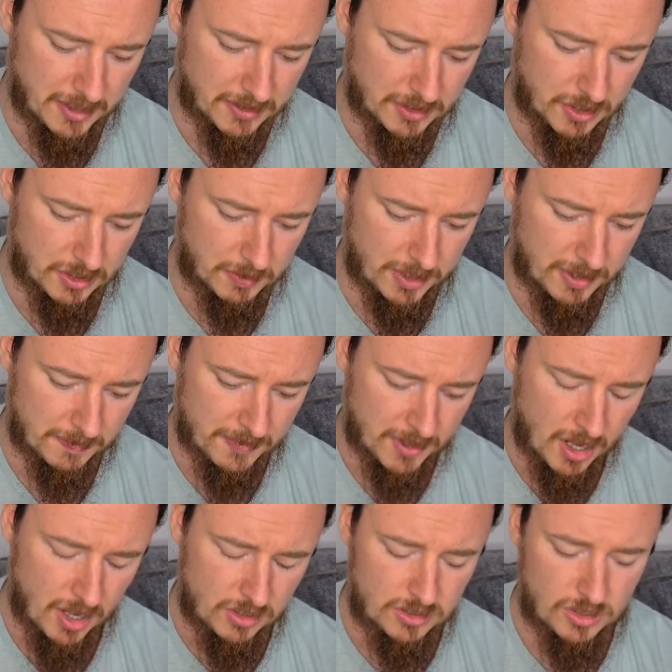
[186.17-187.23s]
excuse me.
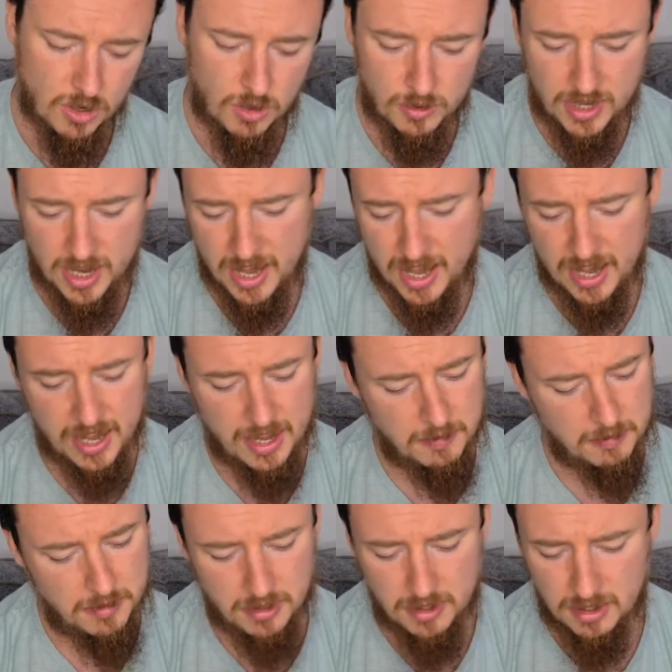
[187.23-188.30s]
So yeah,